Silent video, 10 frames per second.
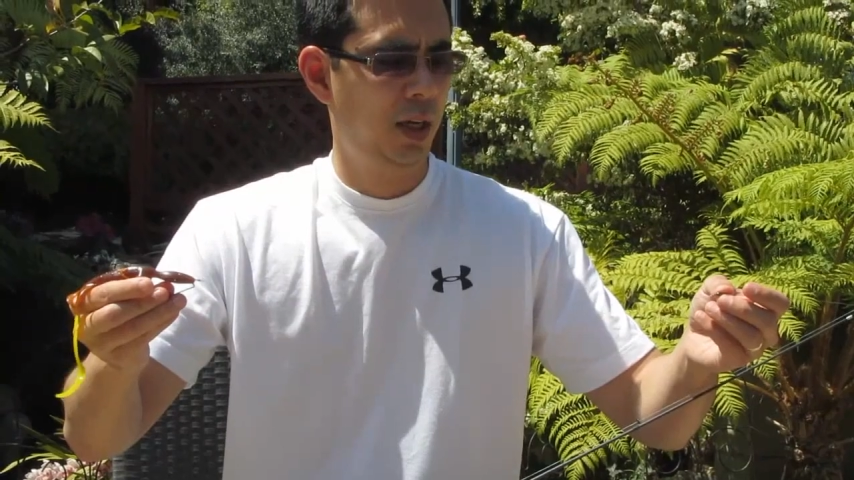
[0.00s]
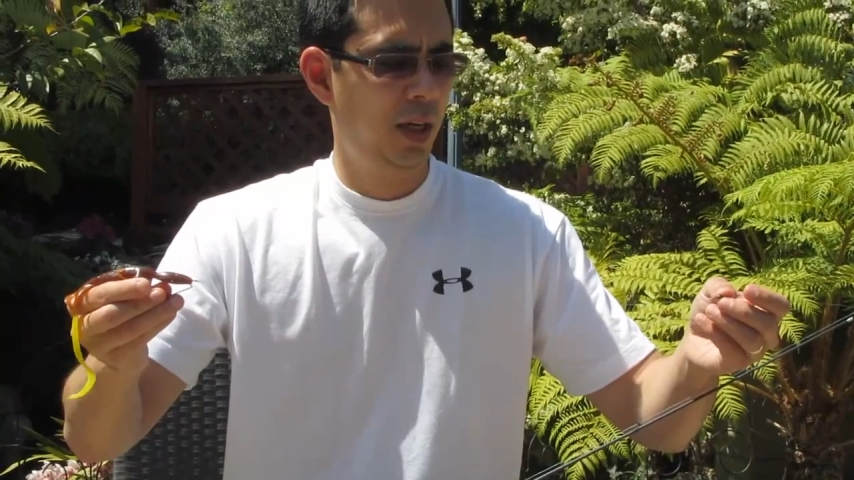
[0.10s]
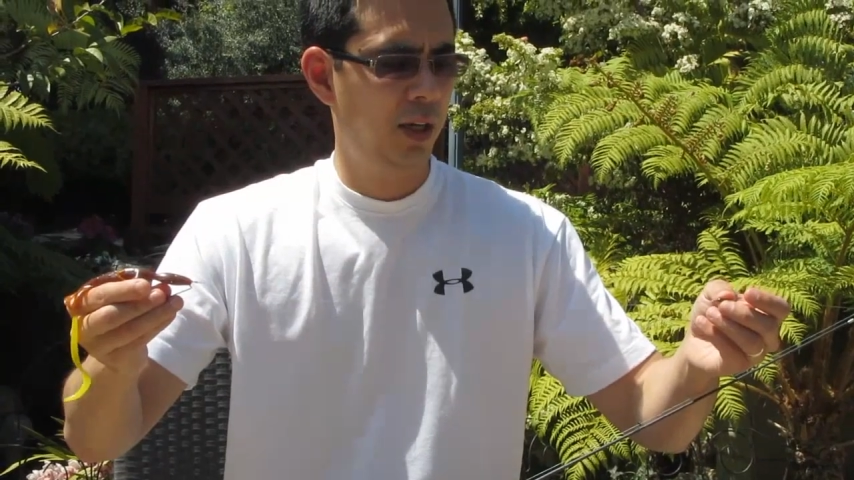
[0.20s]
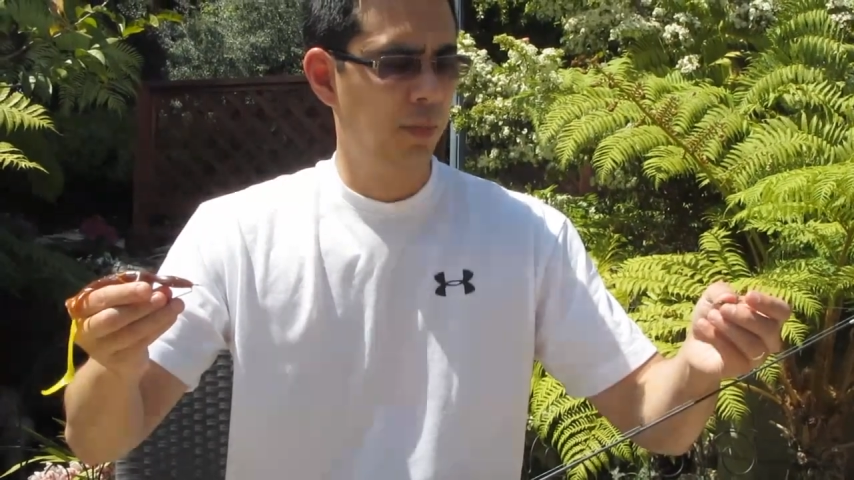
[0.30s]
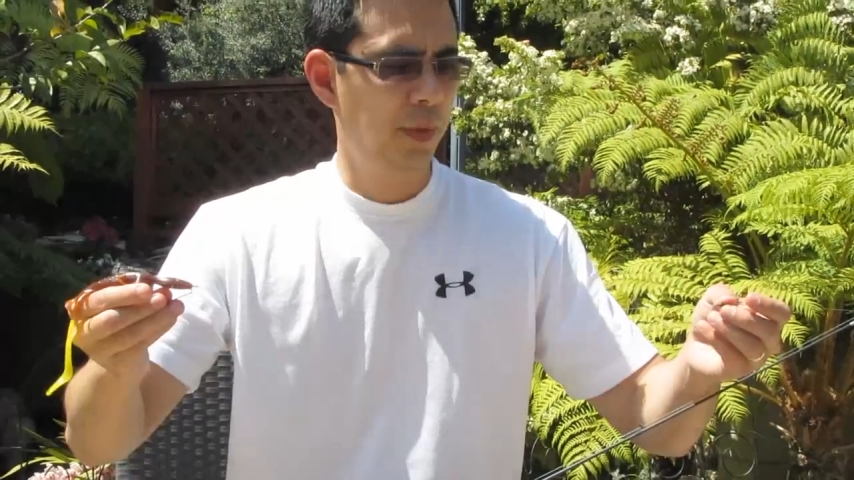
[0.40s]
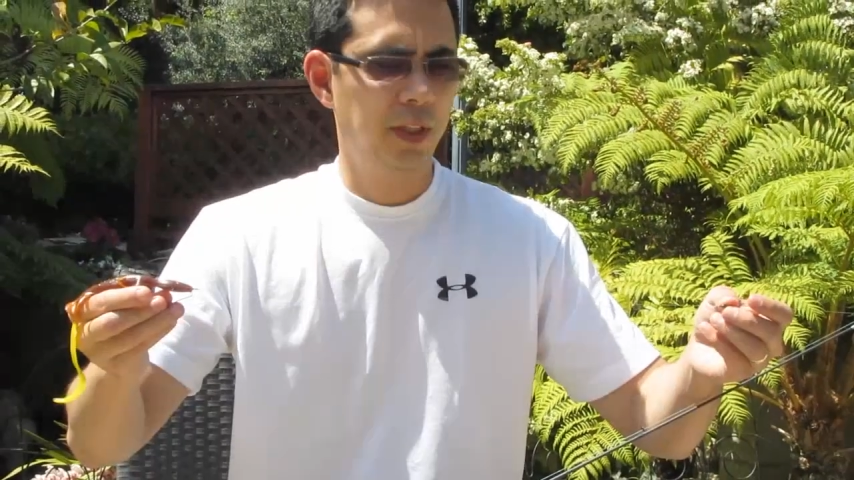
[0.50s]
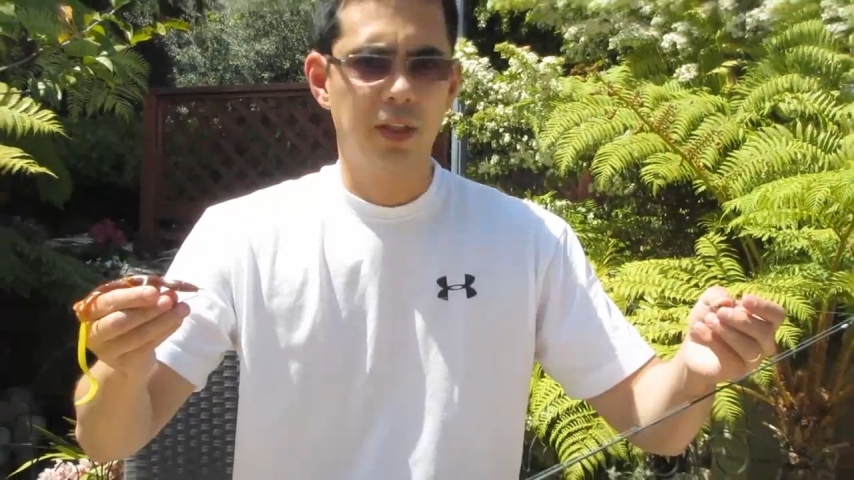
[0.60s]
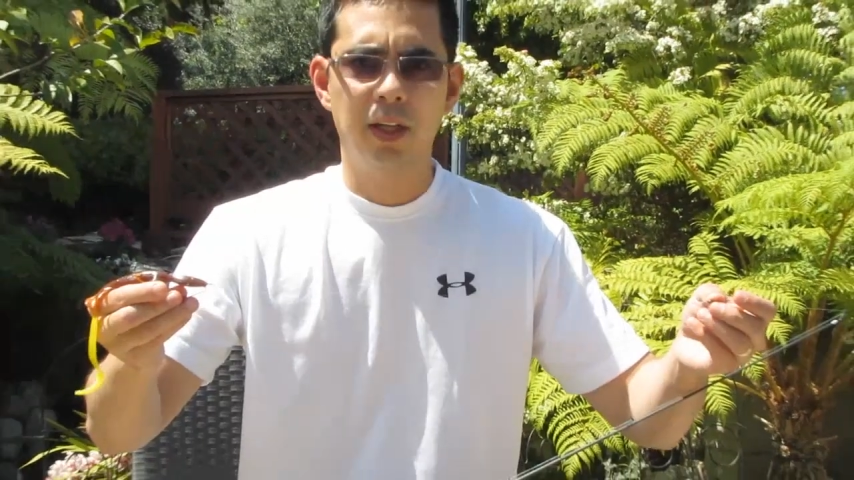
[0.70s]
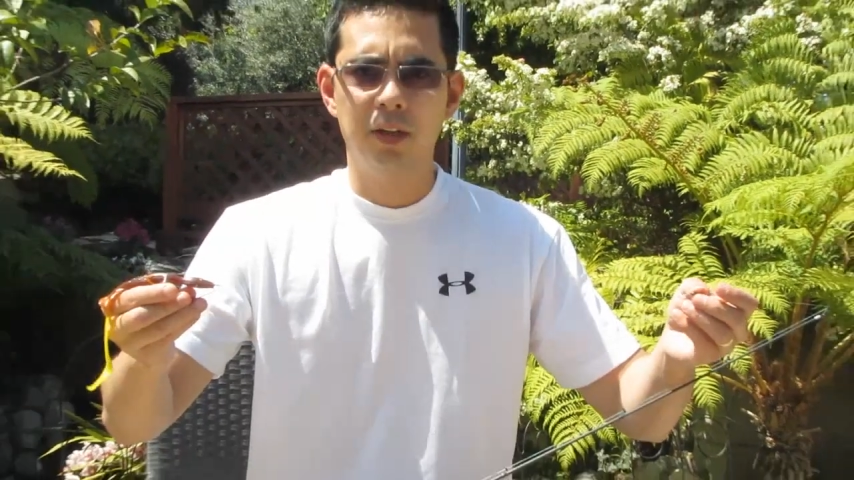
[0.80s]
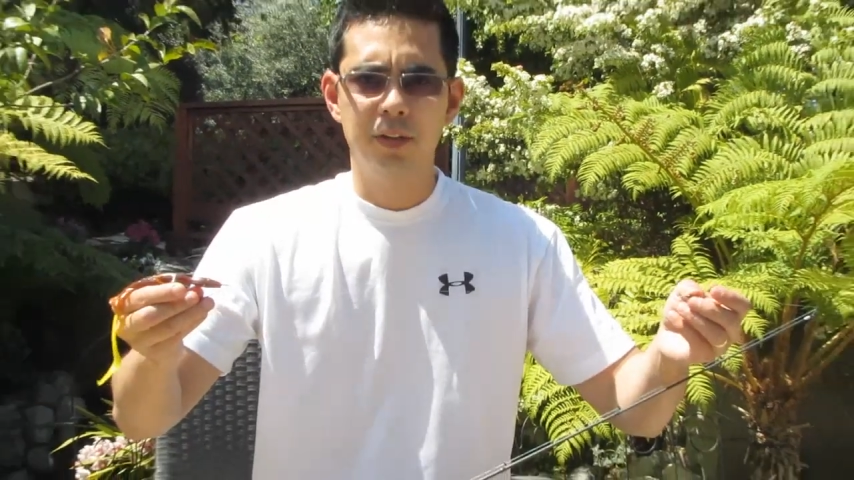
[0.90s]
depending
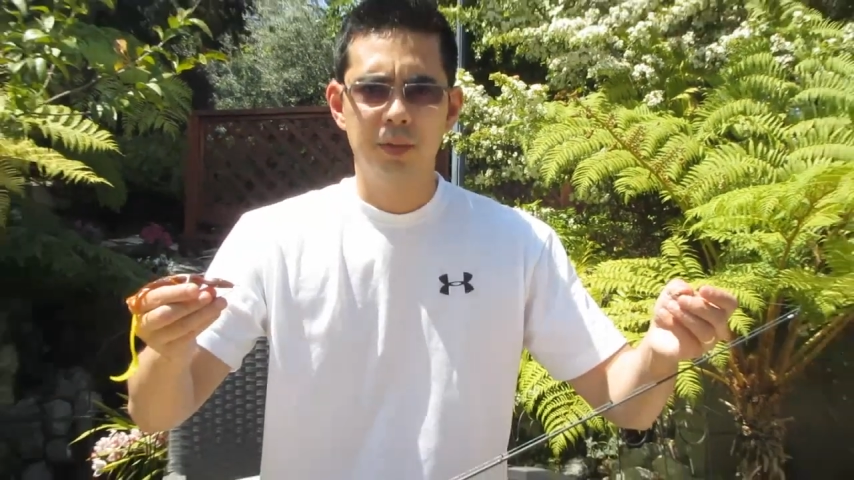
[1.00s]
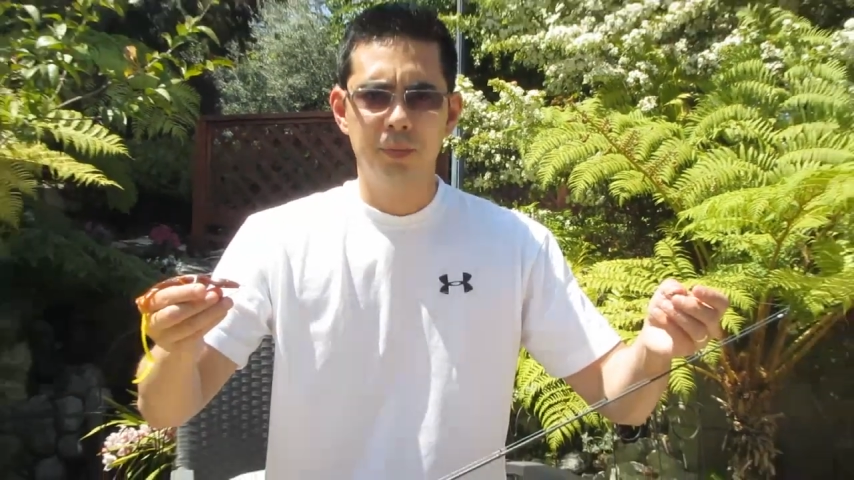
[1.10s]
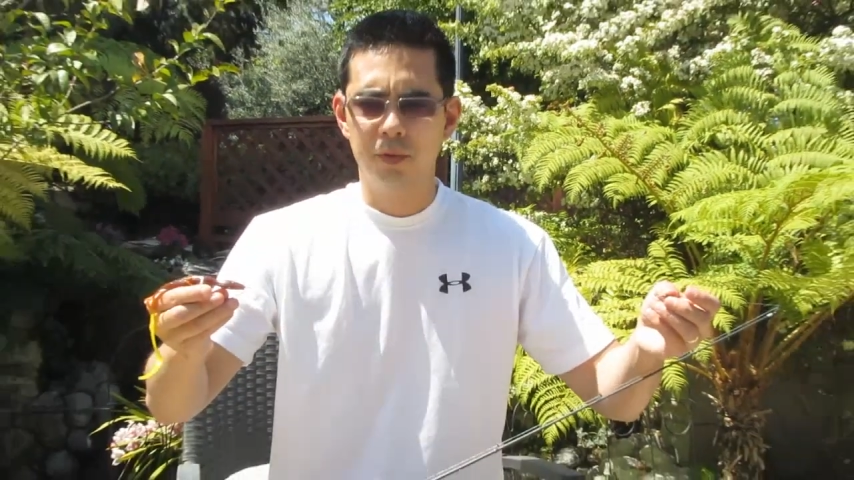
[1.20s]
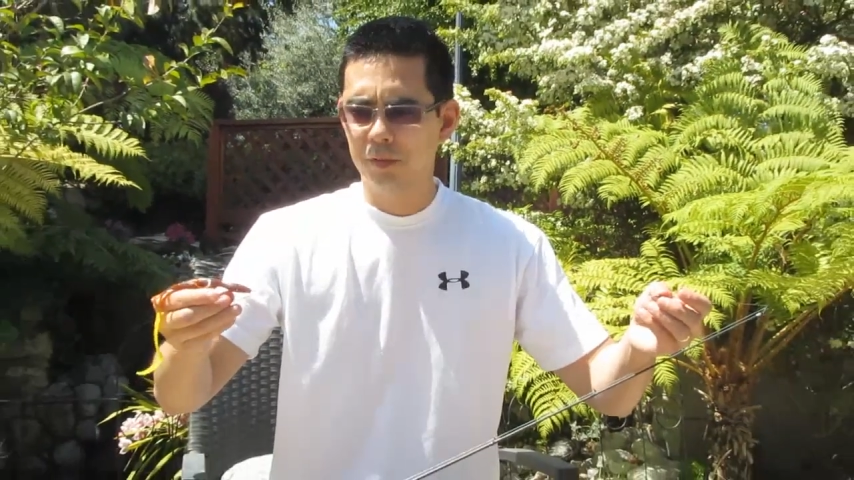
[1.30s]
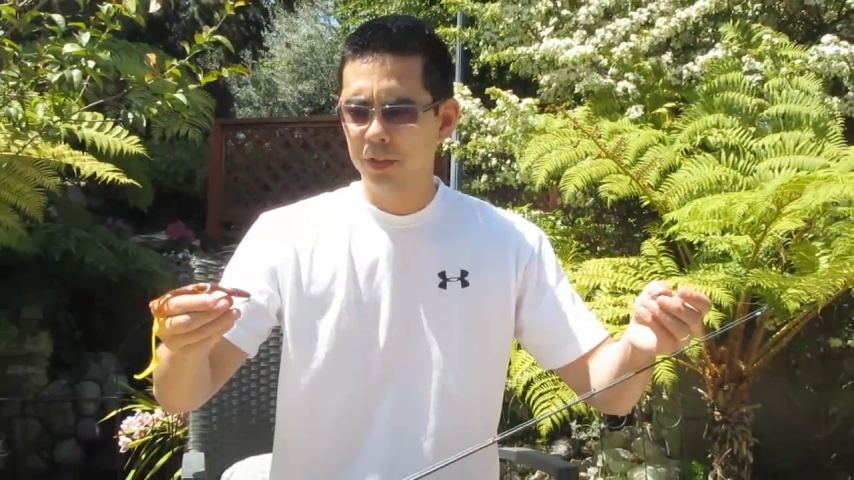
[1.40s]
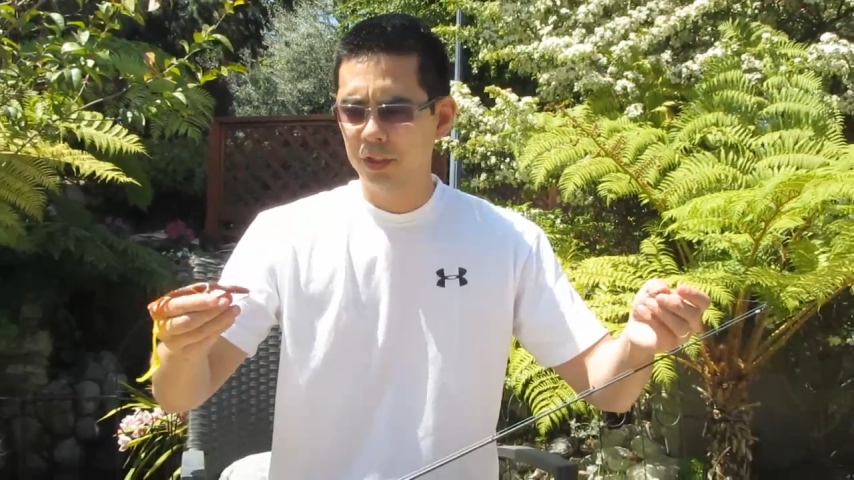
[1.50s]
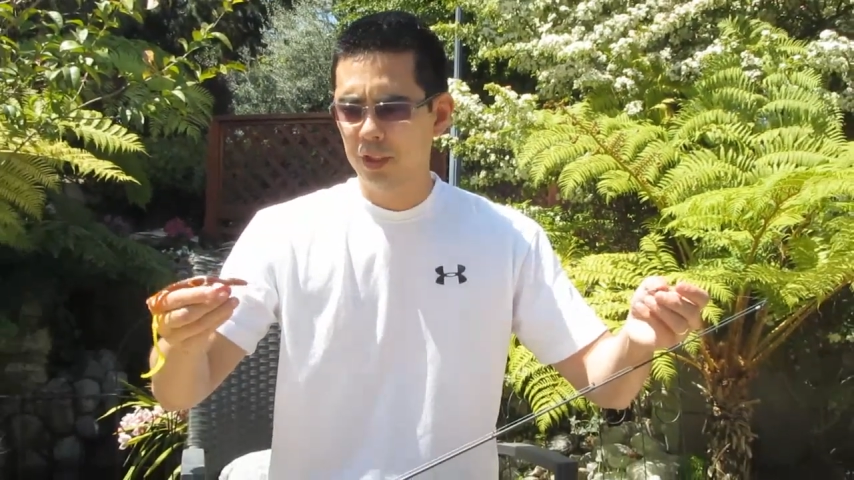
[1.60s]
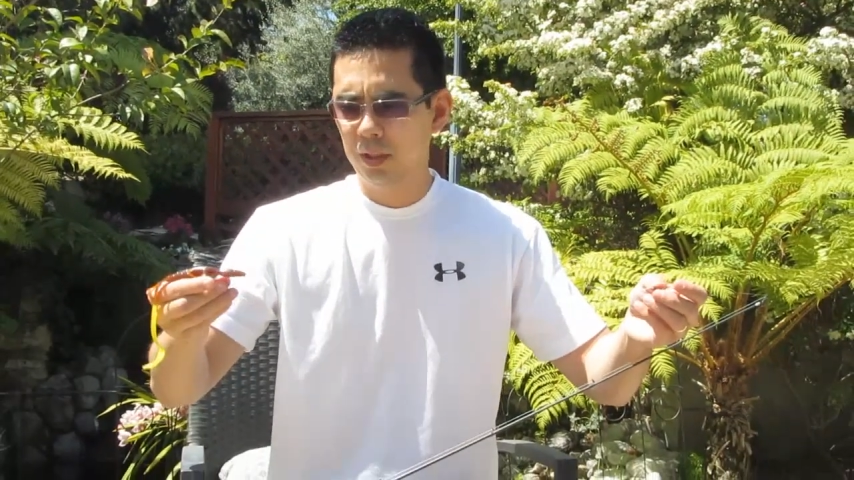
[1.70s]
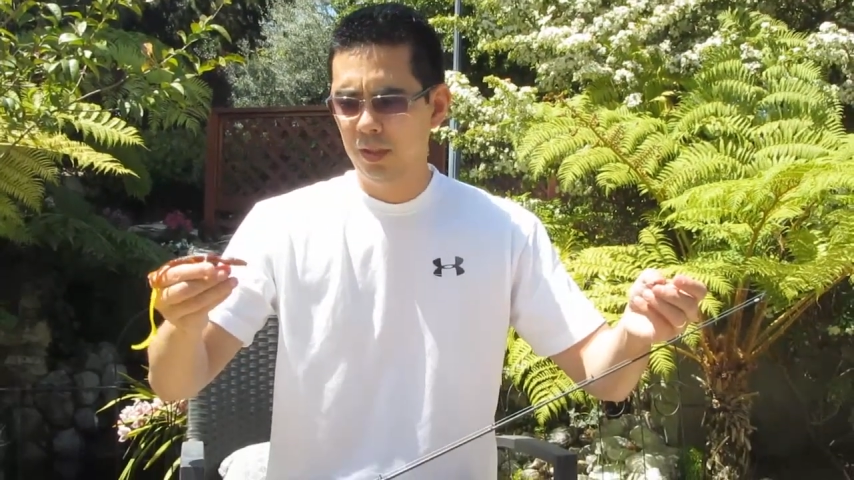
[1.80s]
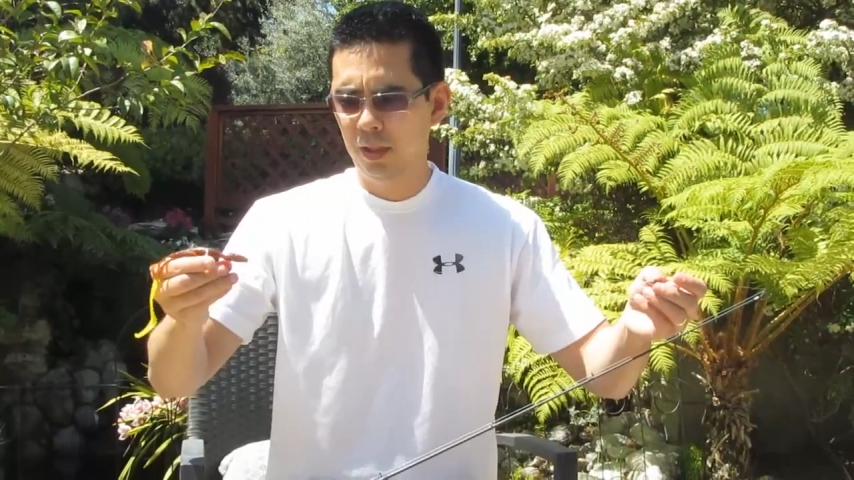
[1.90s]
on how deep you're
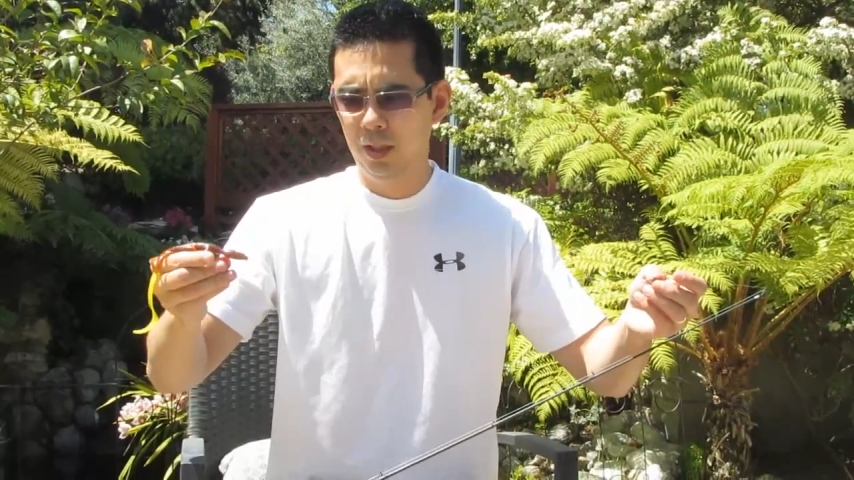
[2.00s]
fishing,